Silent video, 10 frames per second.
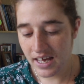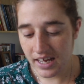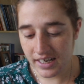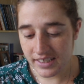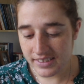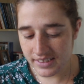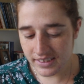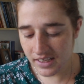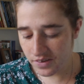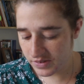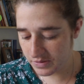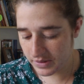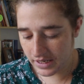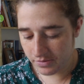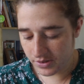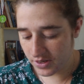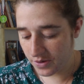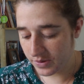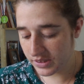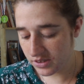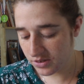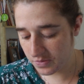And I still have some time, so I wanted